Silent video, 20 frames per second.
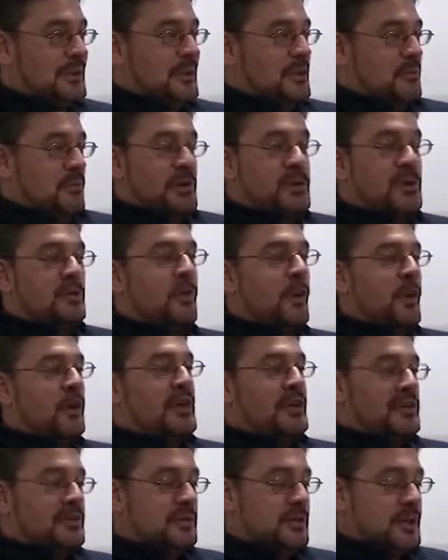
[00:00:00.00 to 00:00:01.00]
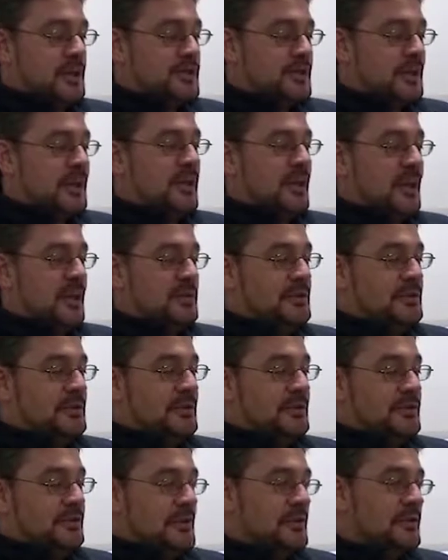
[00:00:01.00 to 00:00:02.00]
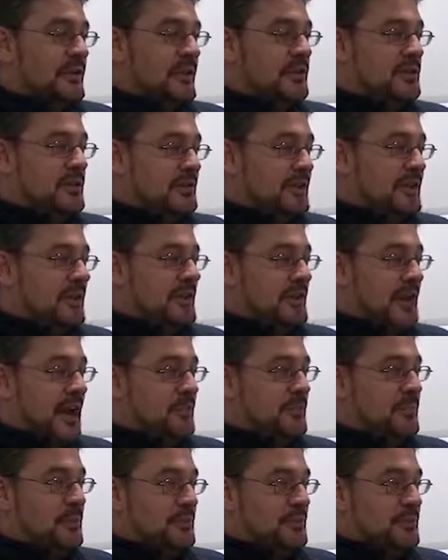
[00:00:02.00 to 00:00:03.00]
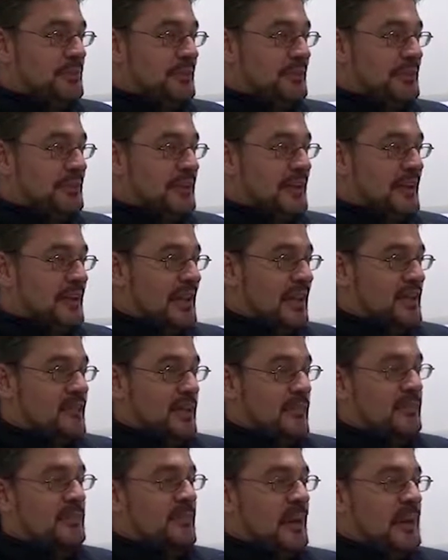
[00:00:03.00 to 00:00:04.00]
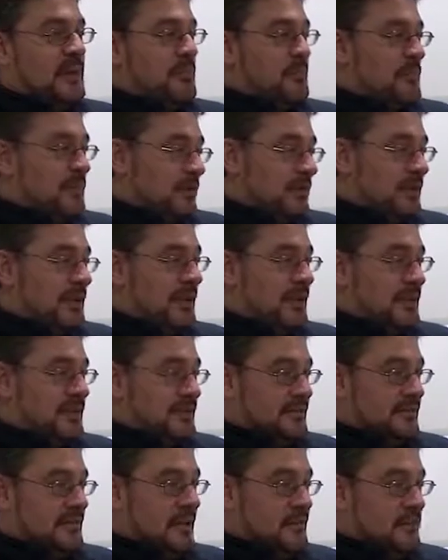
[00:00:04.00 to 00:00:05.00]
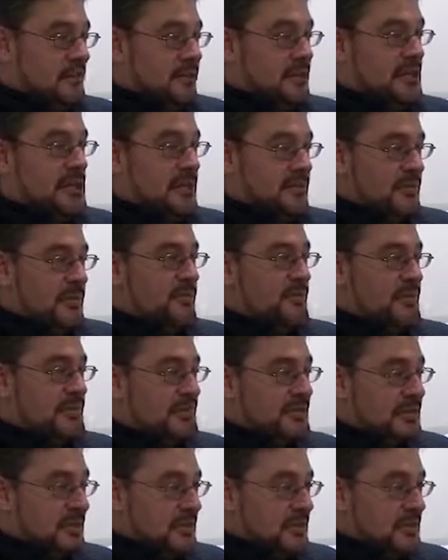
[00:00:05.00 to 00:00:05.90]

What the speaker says: When you walk into a casino, you know that you're going to gamble. People have made a pre-commitment